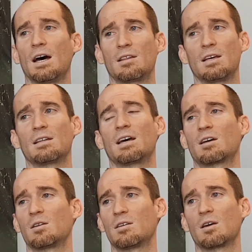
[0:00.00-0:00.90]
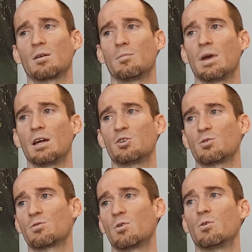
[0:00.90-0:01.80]
I think that can take a
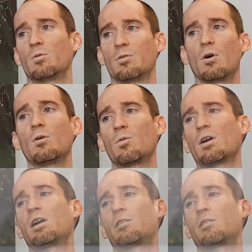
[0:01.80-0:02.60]
major toll. We all